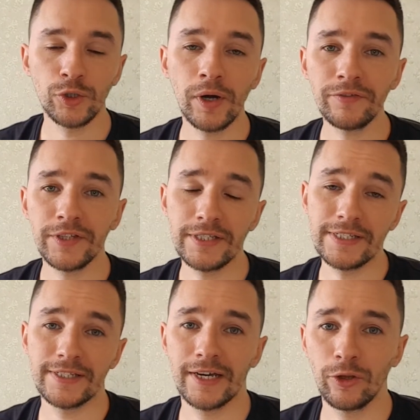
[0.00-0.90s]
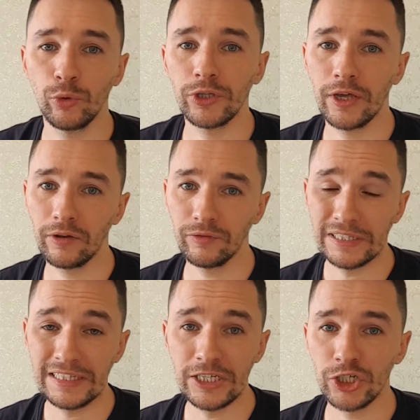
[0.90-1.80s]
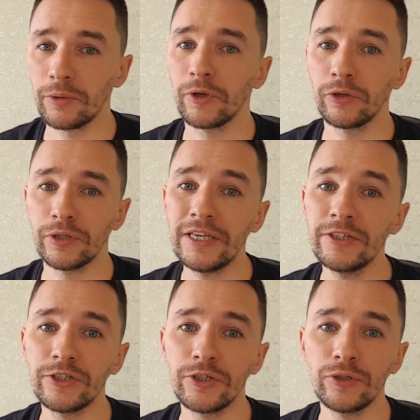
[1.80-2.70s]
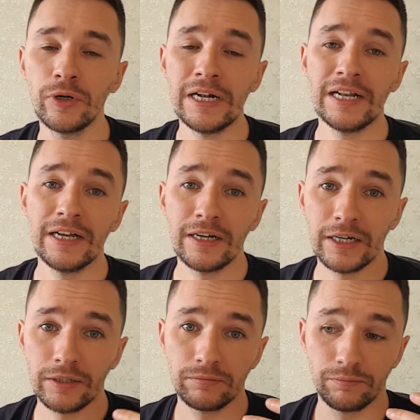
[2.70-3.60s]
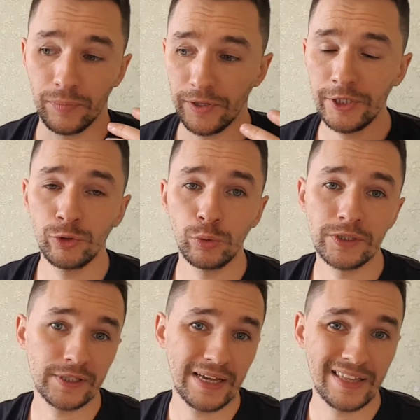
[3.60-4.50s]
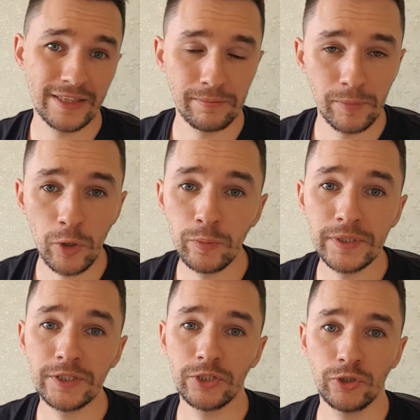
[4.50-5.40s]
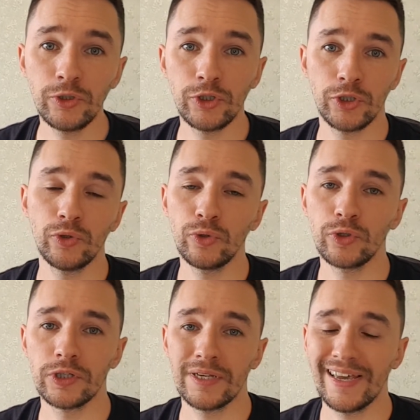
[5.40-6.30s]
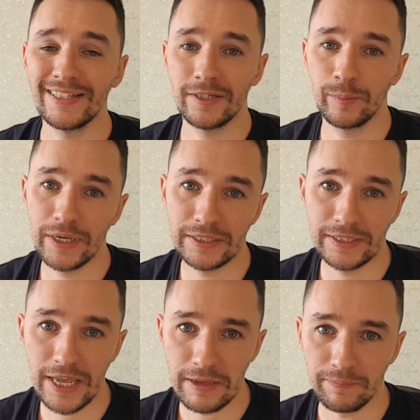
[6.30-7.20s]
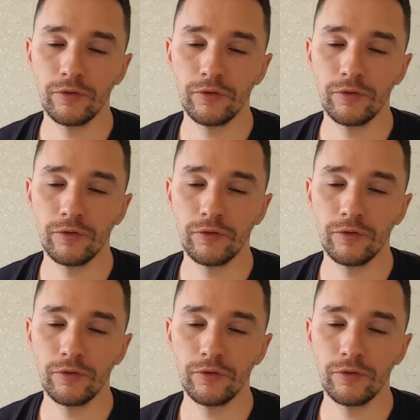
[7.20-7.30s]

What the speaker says: So after I decided kind of niche I'm going into, it was the moment to choose a domain name.